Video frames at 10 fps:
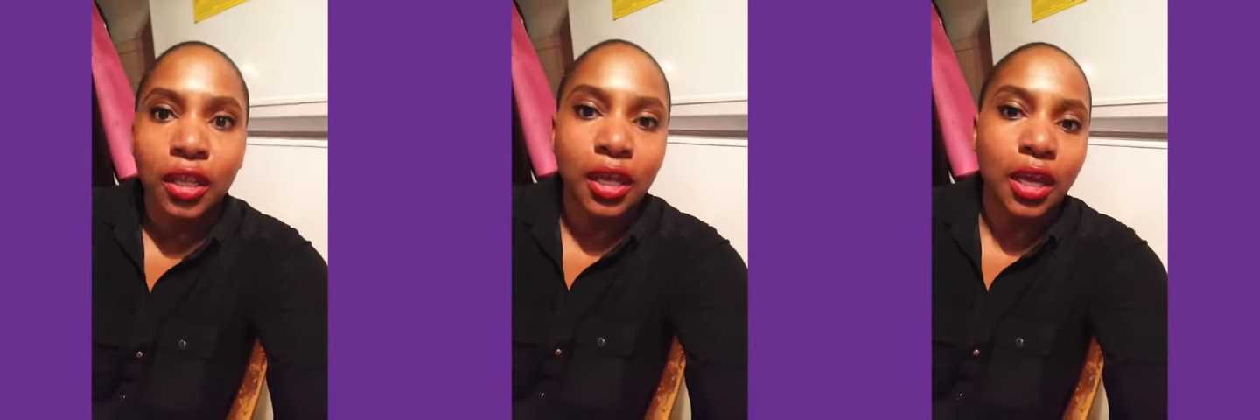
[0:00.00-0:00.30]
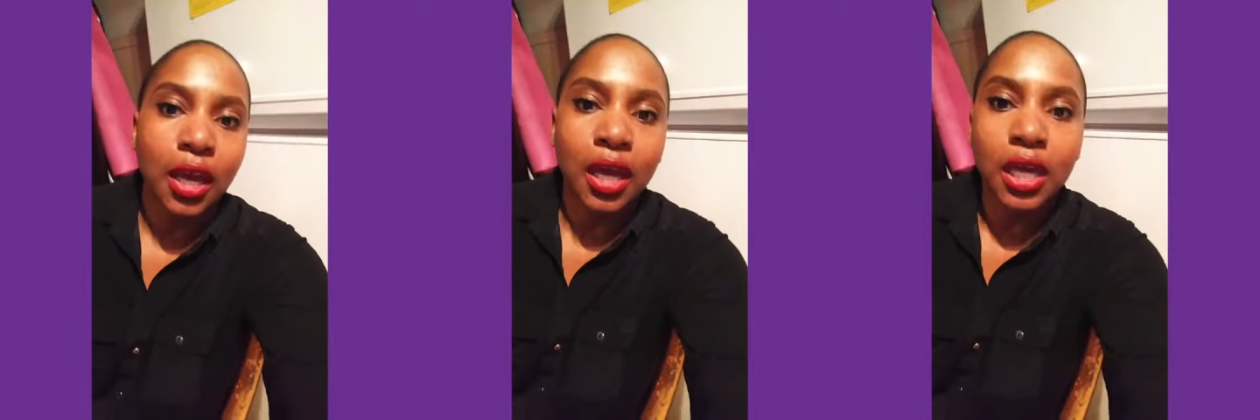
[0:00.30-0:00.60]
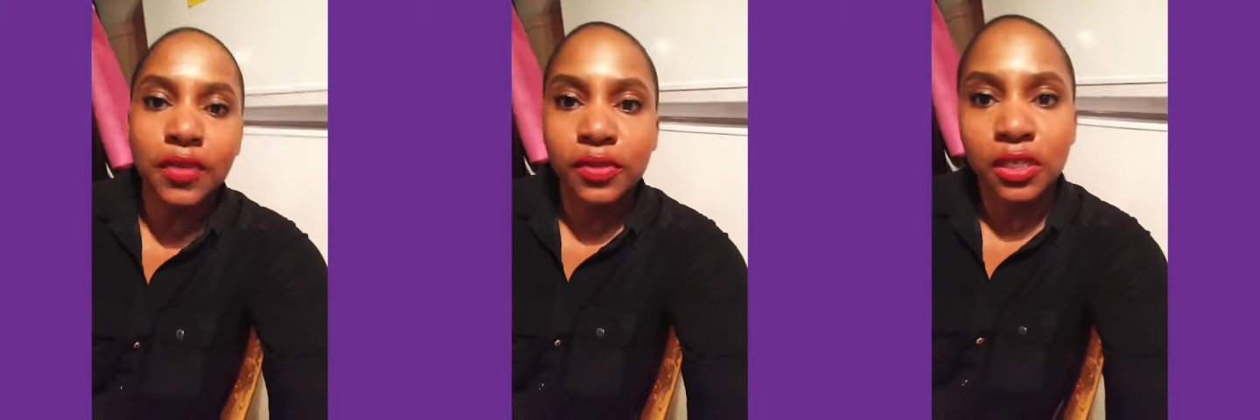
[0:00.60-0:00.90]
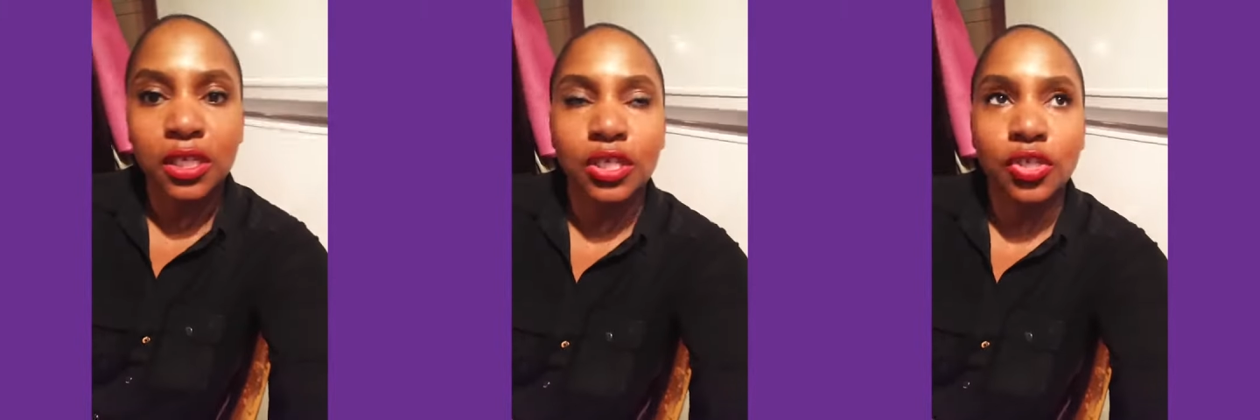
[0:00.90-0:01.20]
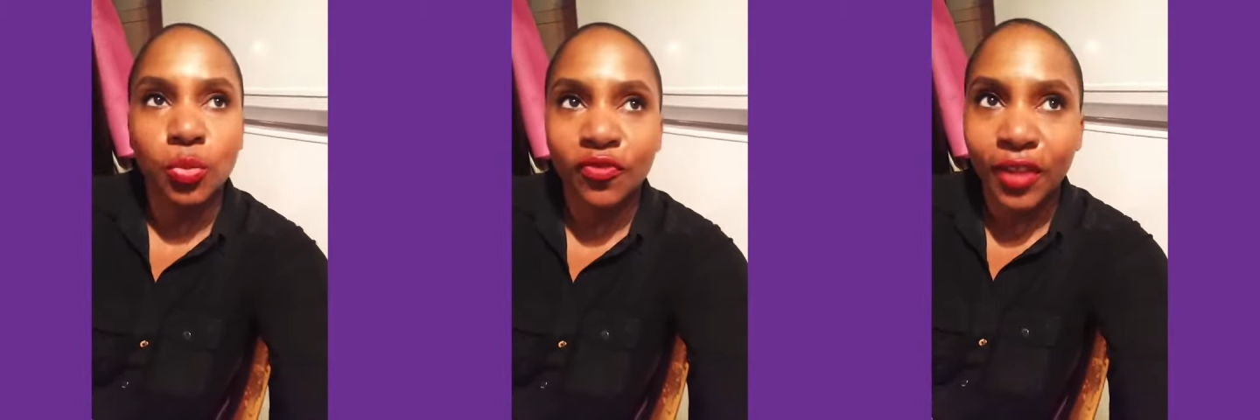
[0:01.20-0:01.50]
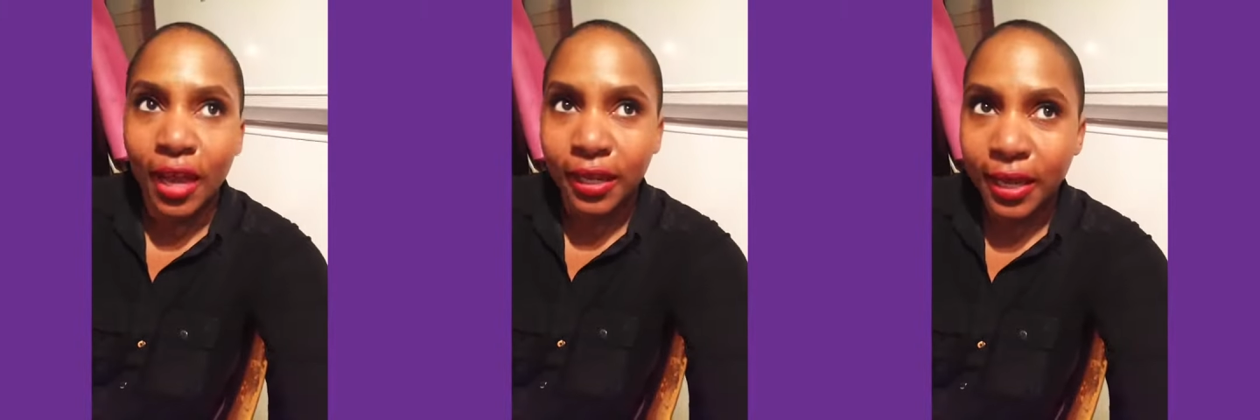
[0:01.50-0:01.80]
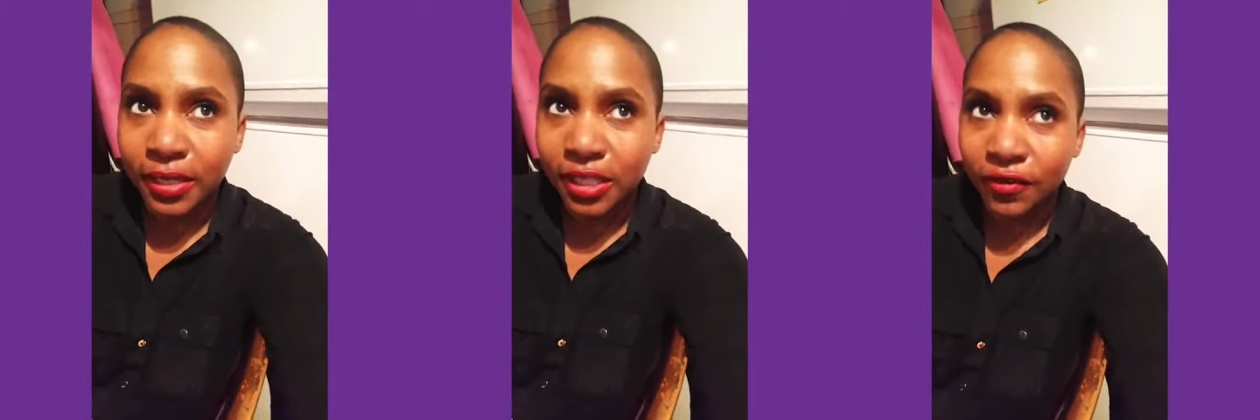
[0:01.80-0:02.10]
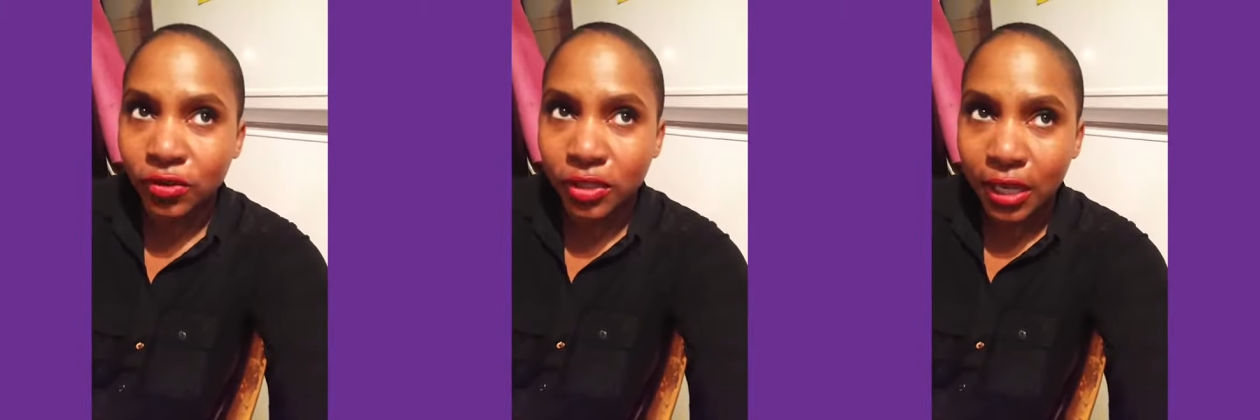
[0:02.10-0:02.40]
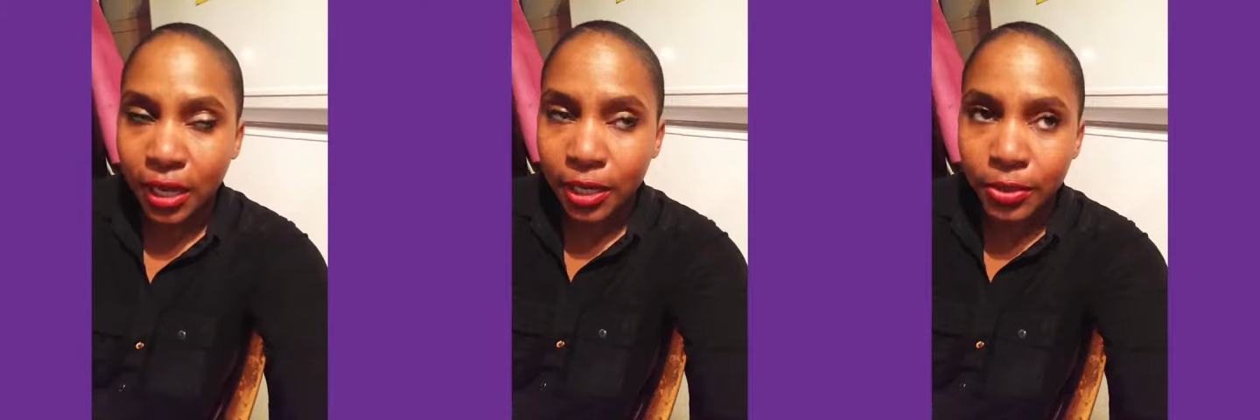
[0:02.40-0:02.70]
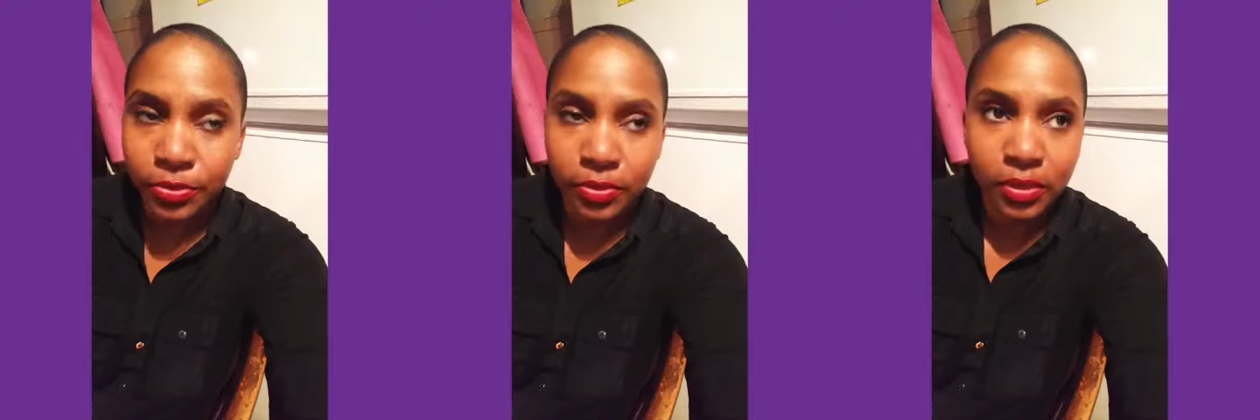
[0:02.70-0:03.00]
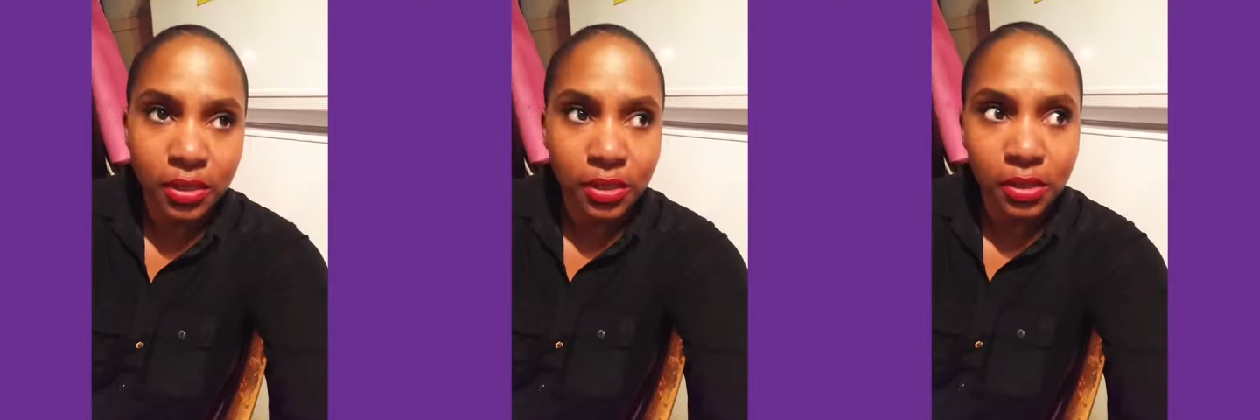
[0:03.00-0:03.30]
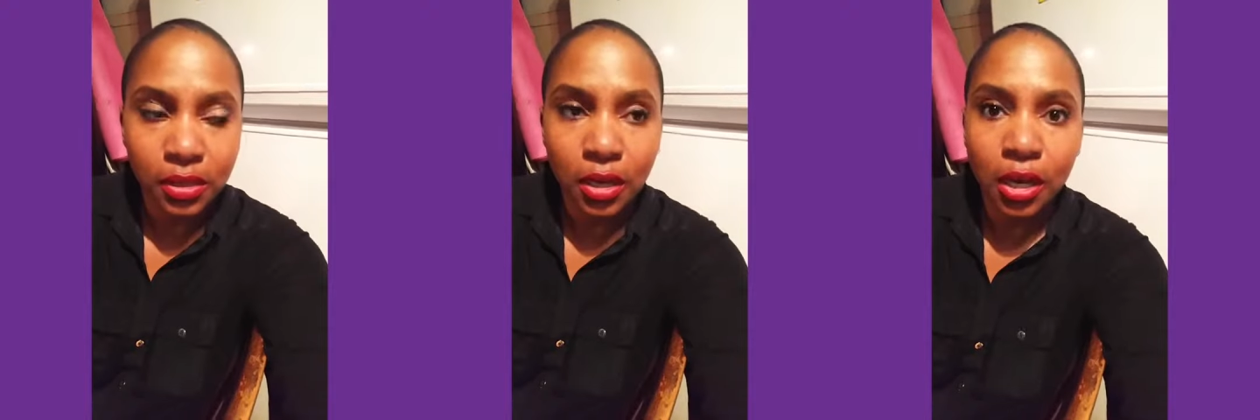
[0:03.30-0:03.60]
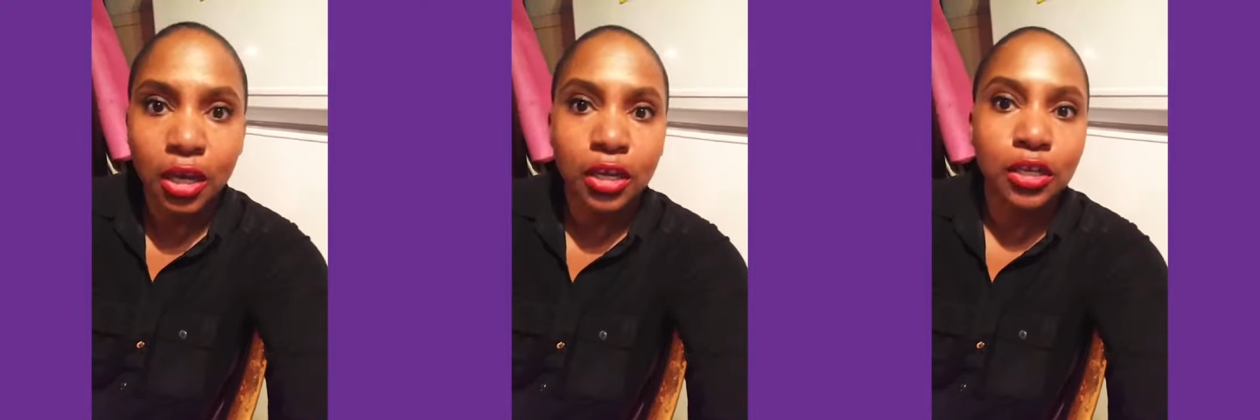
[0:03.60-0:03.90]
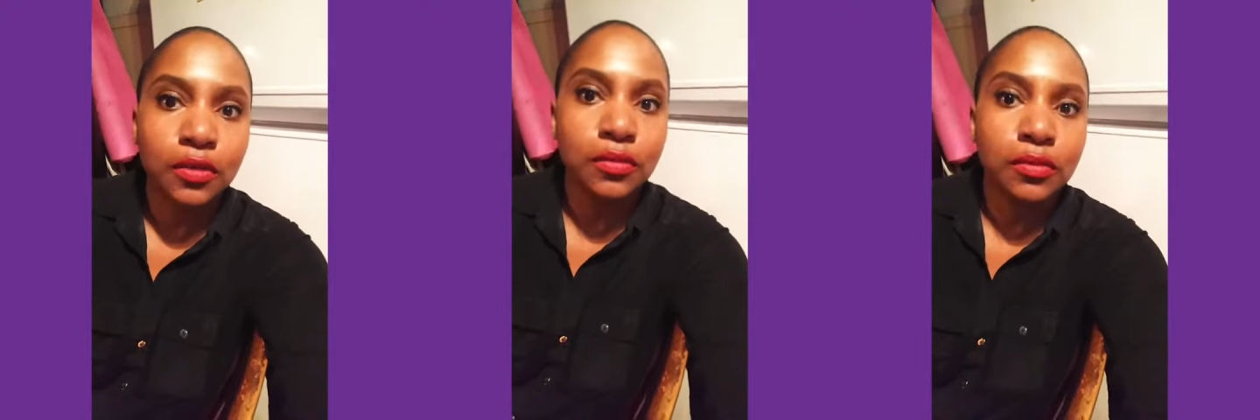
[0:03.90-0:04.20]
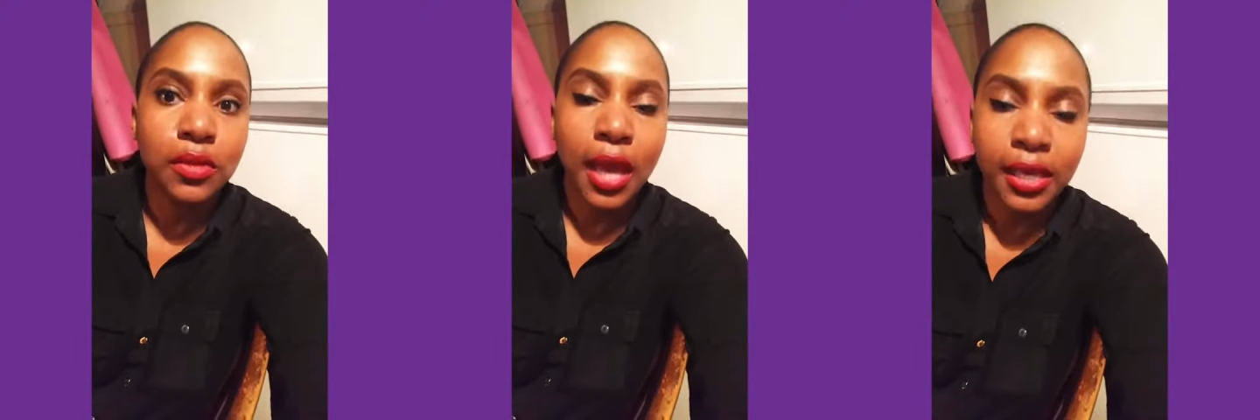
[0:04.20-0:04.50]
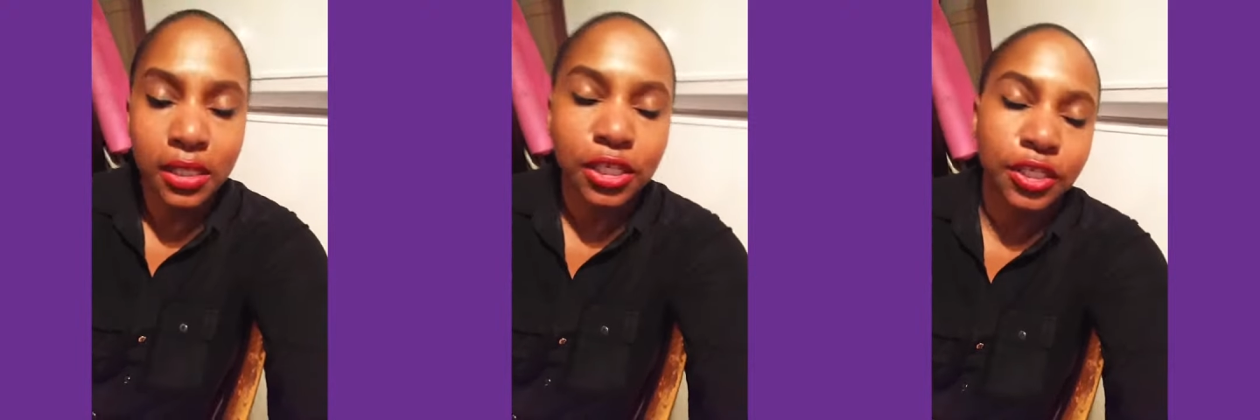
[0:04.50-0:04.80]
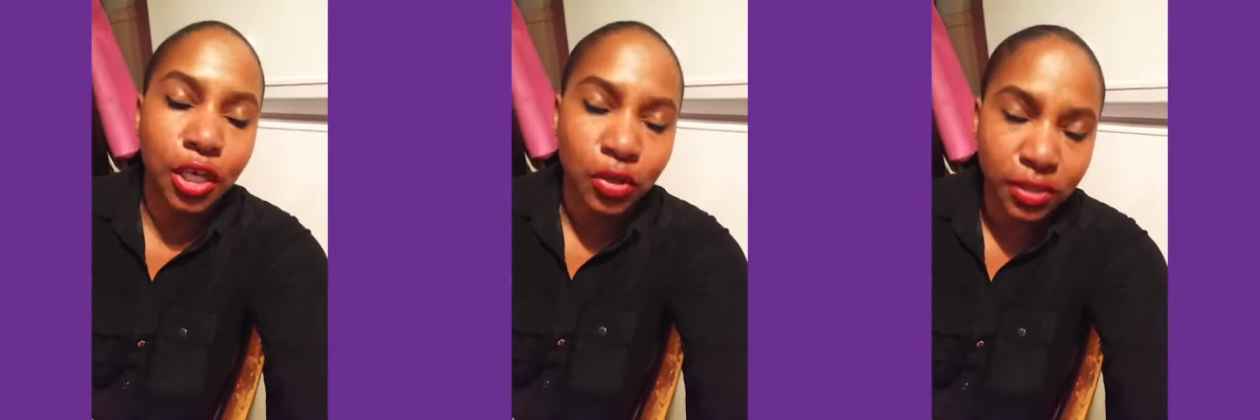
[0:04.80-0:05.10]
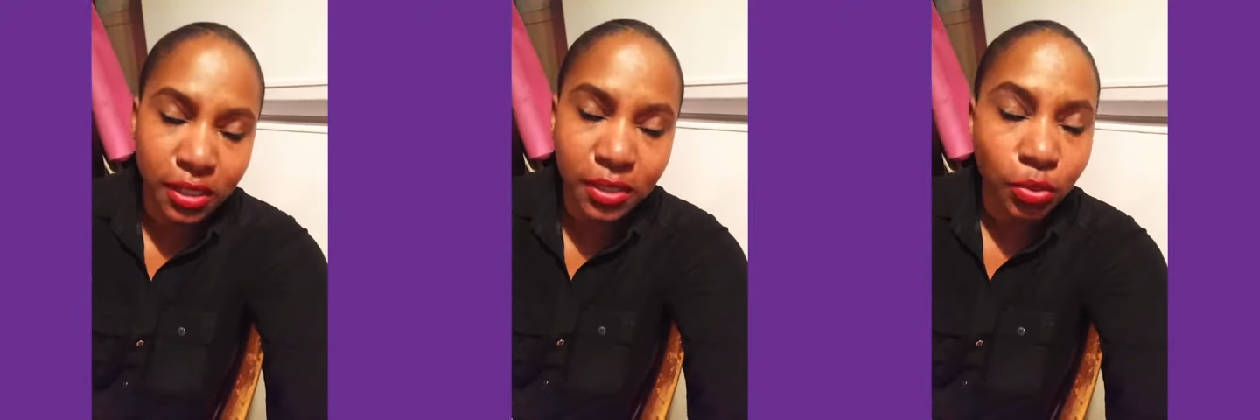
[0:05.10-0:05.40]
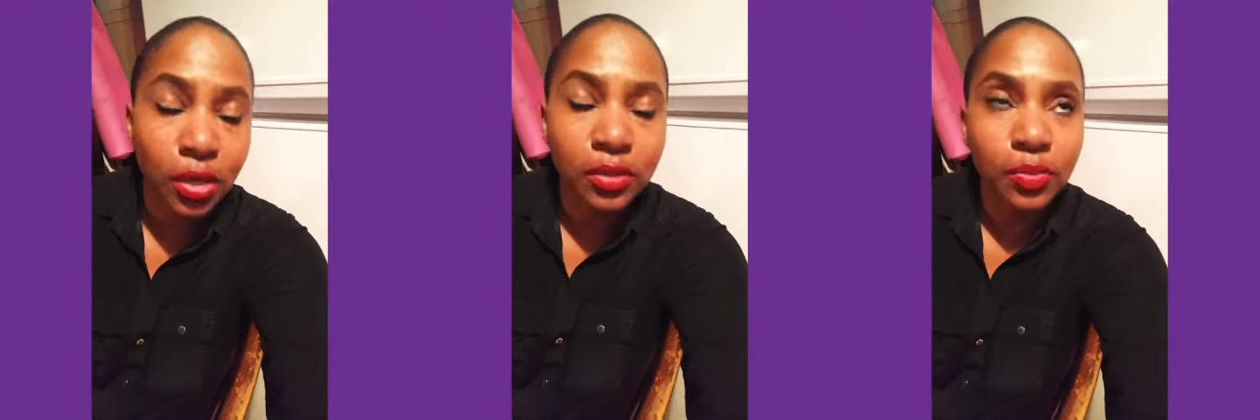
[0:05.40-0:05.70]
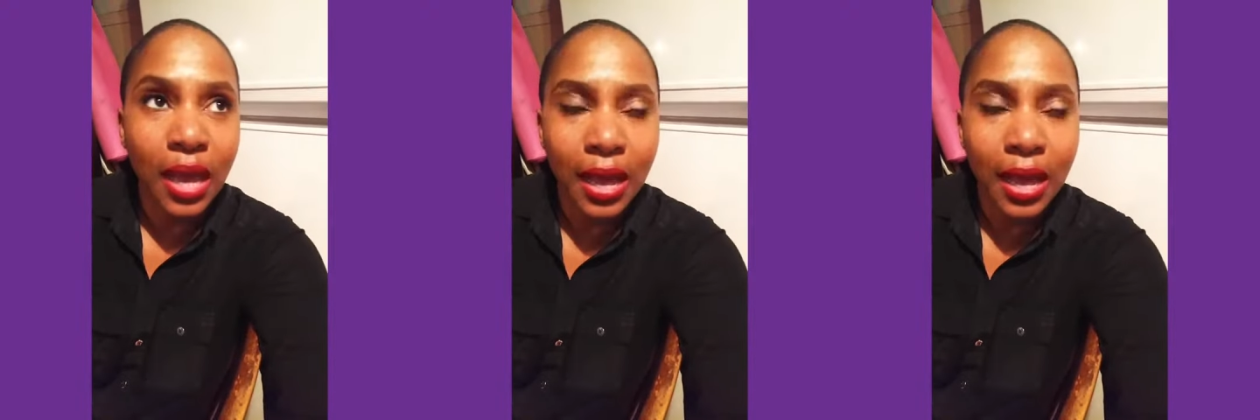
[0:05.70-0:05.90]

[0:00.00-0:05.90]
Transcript: like I've seen Superfly like several times as an adult since, well,